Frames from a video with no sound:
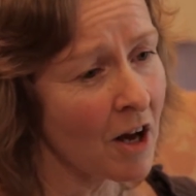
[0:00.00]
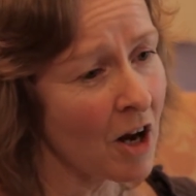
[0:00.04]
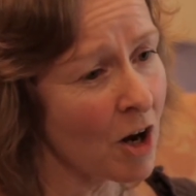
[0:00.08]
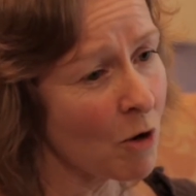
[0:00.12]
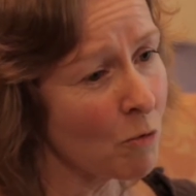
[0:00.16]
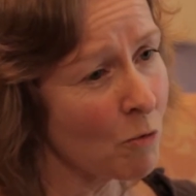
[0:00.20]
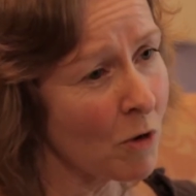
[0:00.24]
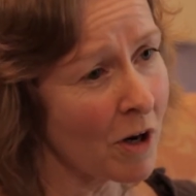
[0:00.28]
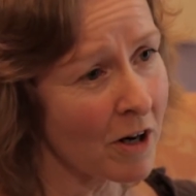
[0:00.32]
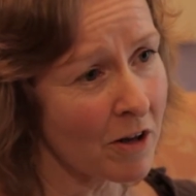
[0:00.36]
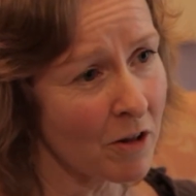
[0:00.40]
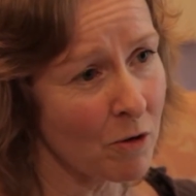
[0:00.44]

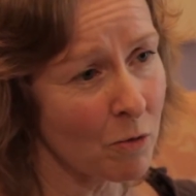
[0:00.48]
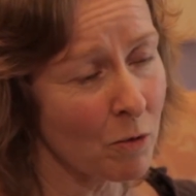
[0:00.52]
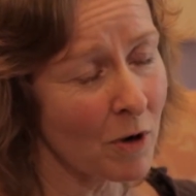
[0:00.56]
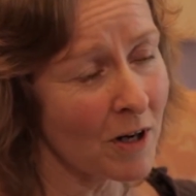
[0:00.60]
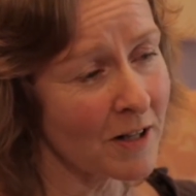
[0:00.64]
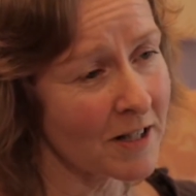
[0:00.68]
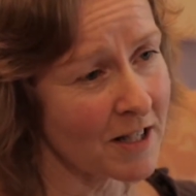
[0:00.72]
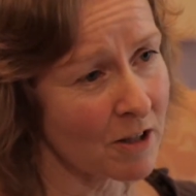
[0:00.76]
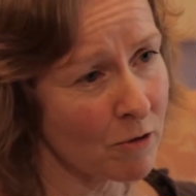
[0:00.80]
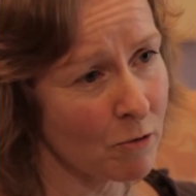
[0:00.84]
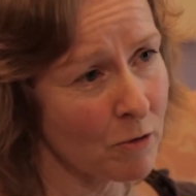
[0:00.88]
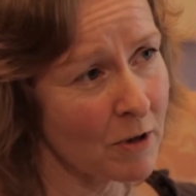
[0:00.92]
And one of the
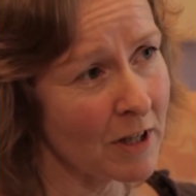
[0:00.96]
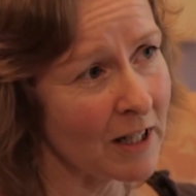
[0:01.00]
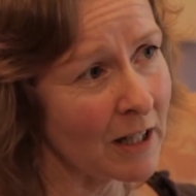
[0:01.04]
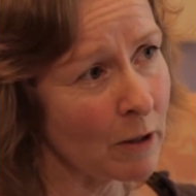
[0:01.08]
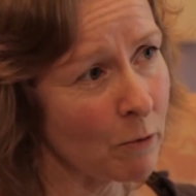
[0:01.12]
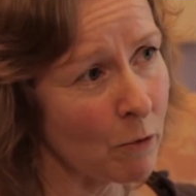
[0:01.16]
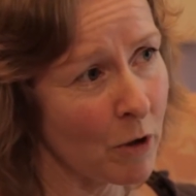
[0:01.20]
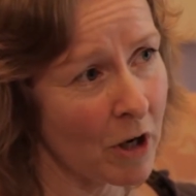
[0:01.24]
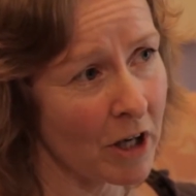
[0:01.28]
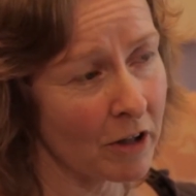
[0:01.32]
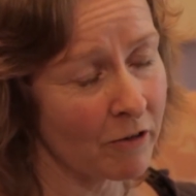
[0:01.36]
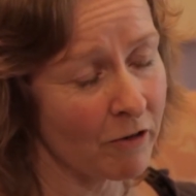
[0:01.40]
ones that
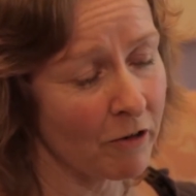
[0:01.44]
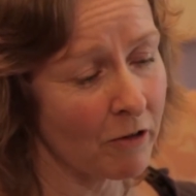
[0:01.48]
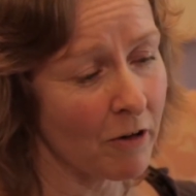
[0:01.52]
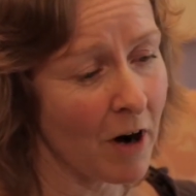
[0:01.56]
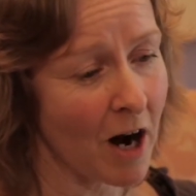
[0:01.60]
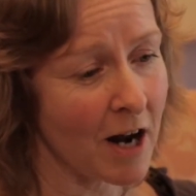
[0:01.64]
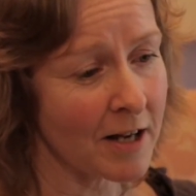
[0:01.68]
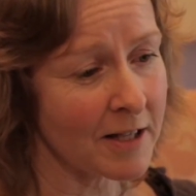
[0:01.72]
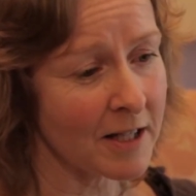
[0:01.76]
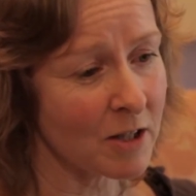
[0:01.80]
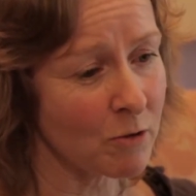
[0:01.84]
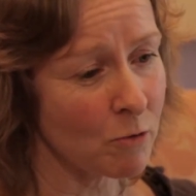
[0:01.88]
really worked for
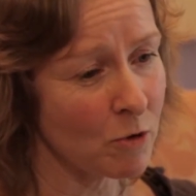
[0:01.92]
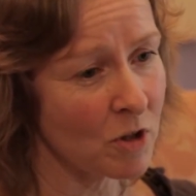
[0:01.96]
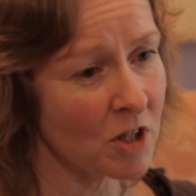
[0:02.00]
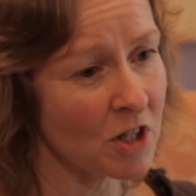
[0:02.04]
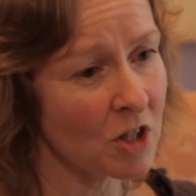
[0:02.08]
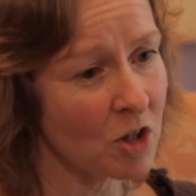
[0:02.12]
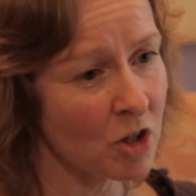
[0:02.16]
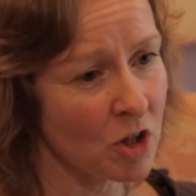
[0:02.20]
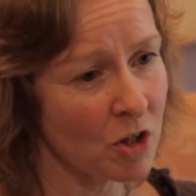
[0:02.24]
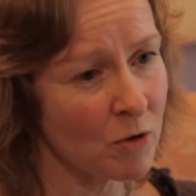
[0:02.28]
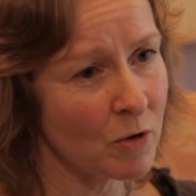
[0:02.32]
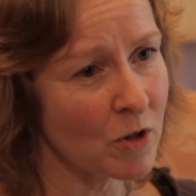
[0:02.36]
us
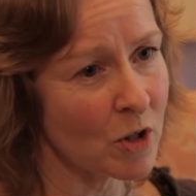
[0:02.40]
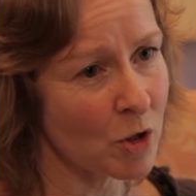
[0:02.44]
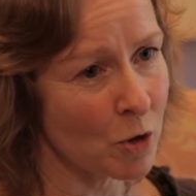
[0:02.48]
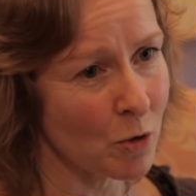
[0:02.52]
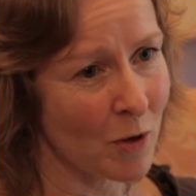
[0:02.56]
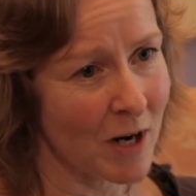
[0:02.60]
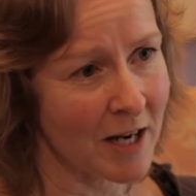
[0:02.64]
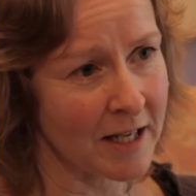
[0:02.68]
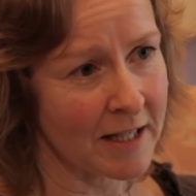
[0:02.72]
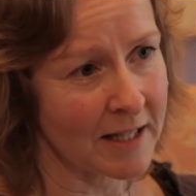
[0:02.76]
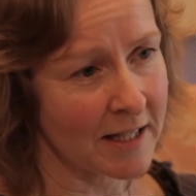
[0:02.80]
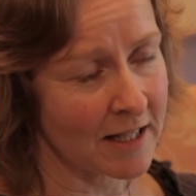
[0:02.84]
was she was
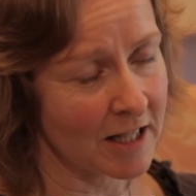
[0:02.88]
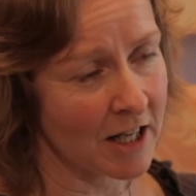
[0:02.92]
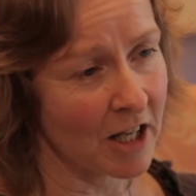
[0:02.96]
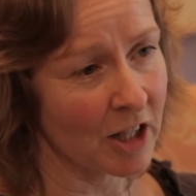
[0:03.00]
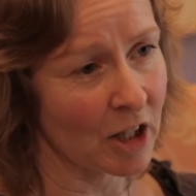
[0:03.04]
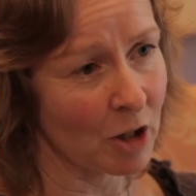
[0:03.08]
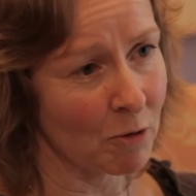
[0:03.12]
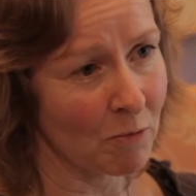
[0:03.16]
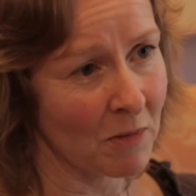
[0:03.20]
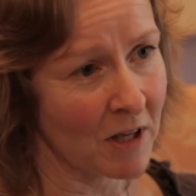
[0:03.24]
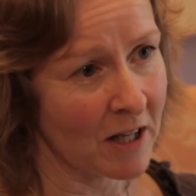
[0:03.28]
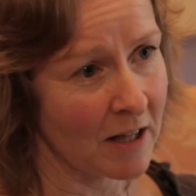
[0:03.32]
always
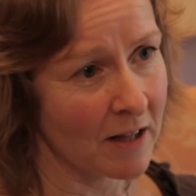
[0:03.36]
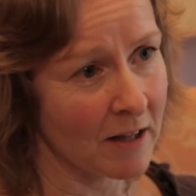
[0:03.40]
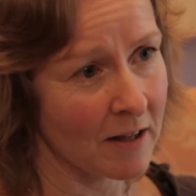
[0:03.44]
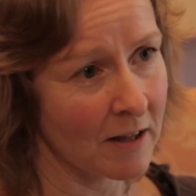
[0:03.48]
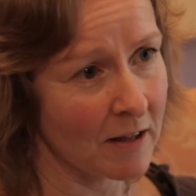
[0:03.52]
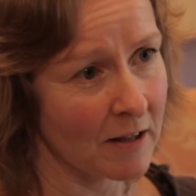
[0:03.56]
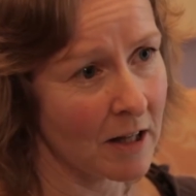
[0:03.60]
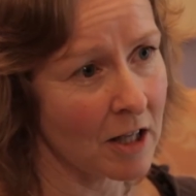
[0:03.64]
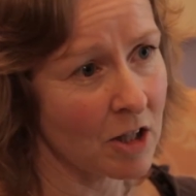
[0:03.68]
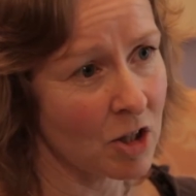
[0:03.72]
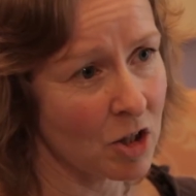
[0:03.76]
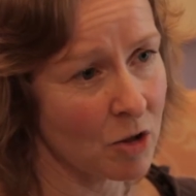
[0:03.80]
telling me
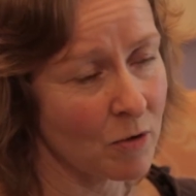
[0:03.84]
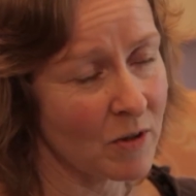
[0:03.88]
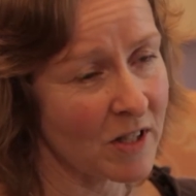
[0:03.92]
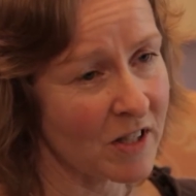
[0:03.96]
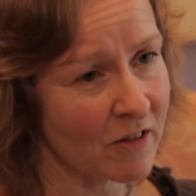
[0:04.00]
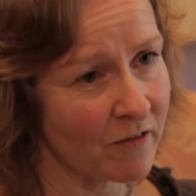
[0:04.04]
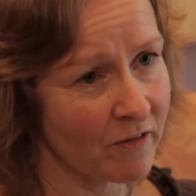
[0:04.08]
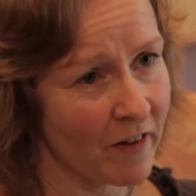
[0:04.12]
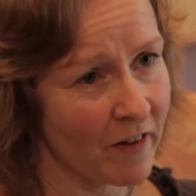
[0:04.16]
that she was